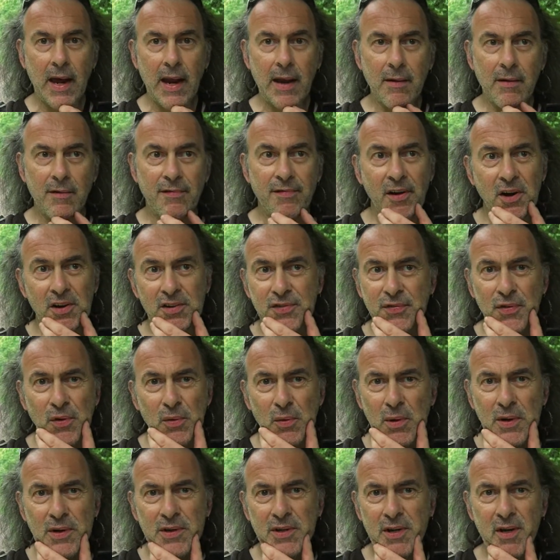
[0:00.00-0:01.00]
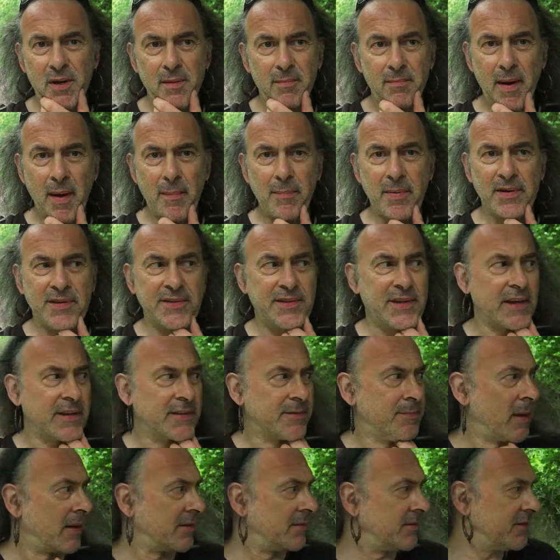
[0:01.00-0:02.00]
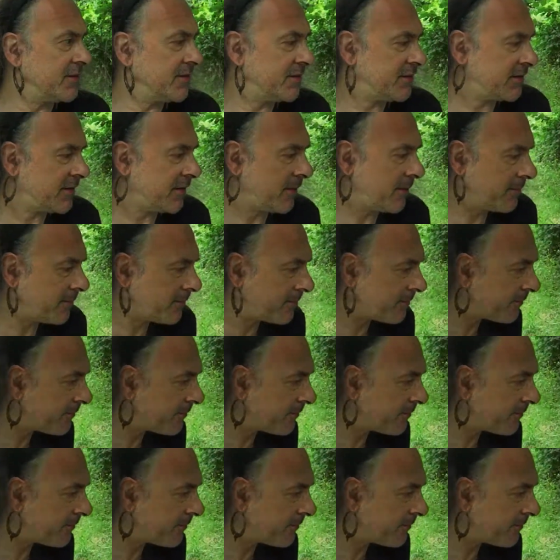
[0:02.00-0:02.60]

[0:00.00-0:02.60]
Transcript: Anyway, fast forward maybe 6 months.